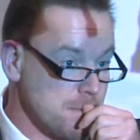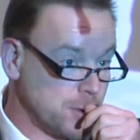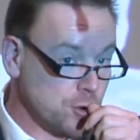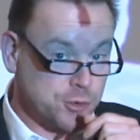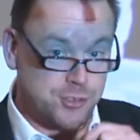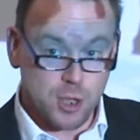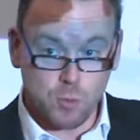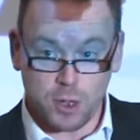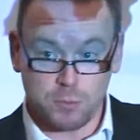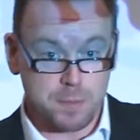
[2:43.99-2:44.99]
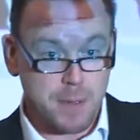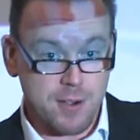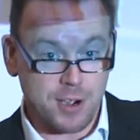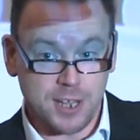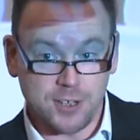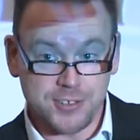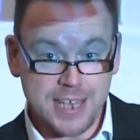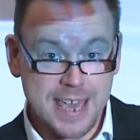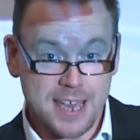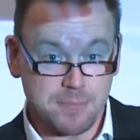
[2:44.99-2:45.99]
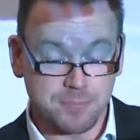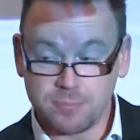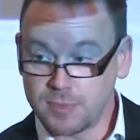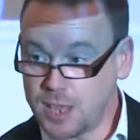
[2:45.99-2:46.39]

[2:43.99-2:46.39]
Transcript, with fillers: but also one with parallels here